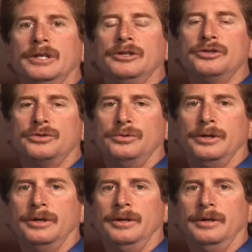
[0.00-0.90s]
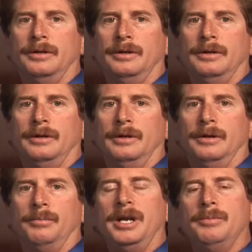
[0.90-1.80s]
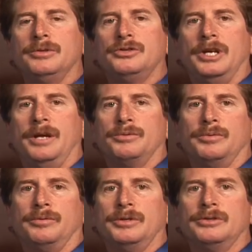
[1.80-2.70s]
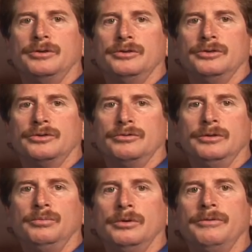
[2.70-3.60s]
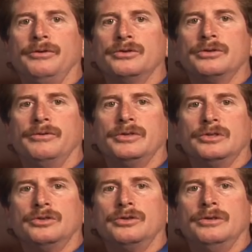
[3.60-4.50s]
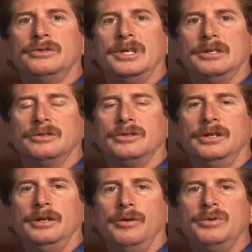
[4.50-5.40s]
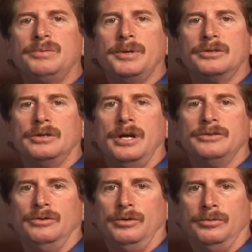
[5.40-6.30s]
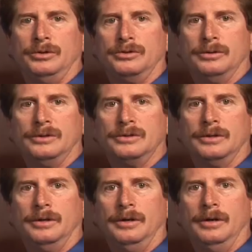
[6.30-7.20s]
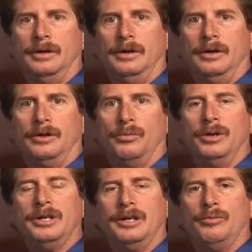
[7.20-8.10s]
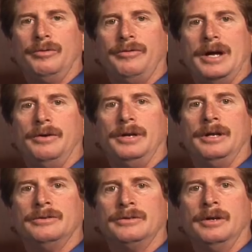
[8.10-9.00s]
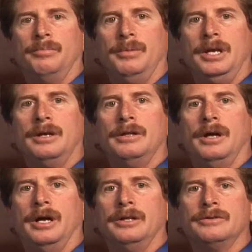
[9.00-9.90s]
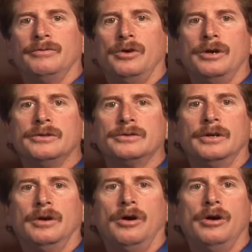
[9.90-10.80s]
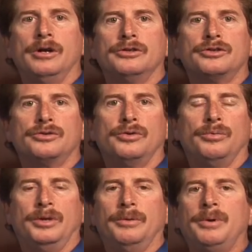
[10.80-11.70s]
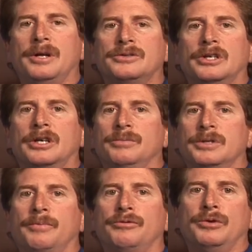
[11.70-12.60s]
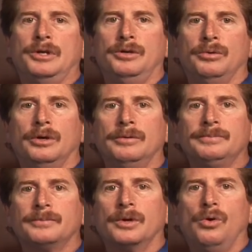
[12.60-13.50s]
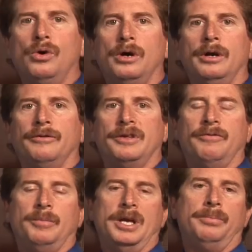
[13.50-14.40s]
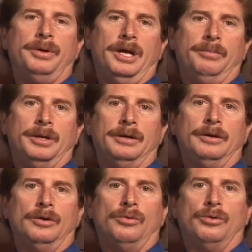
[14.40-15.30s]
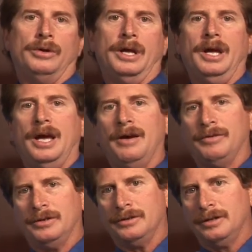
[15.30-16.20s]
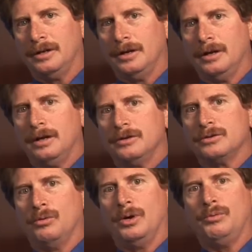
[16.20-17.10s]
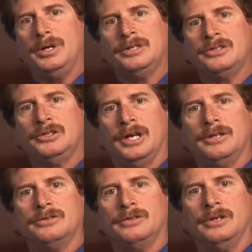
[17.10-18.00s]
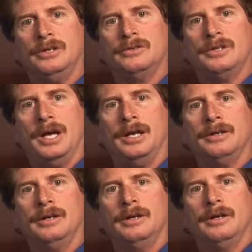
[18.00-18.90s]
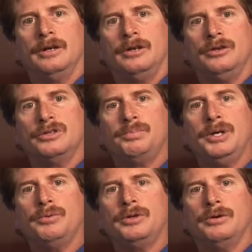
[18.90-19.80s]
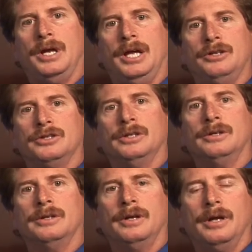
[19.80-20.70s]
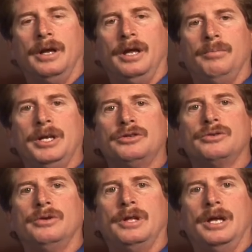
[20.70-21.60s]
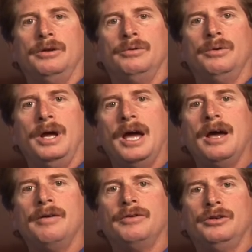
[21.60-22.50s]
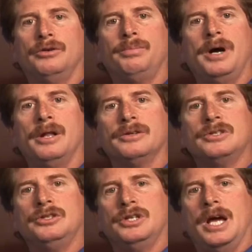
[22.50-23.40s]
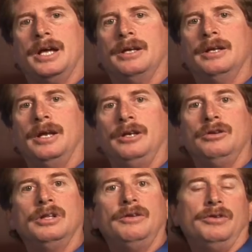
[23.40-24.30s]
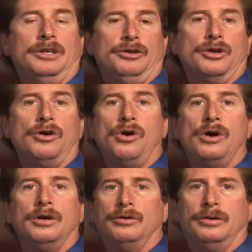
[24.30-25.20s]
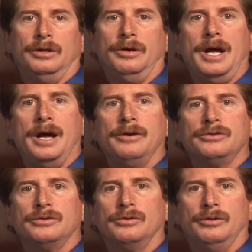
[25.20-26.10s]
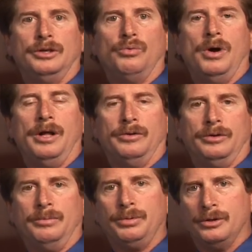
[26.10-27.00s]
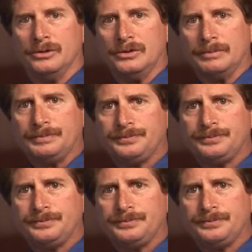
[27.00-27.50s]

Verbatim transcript: insured. My name is James with The Resurgence Group. We're a full-service insurance agency, and we specialize in auto insurance. The one thing we've found is many clients of ours aren't sure when their policy comes up for renewal or if they've made a payment or they haven't. So what we suggest is that you speak with your agent and make sure that you have in your policy jacket and you leave it in your car or in your house or in your wallet or your purse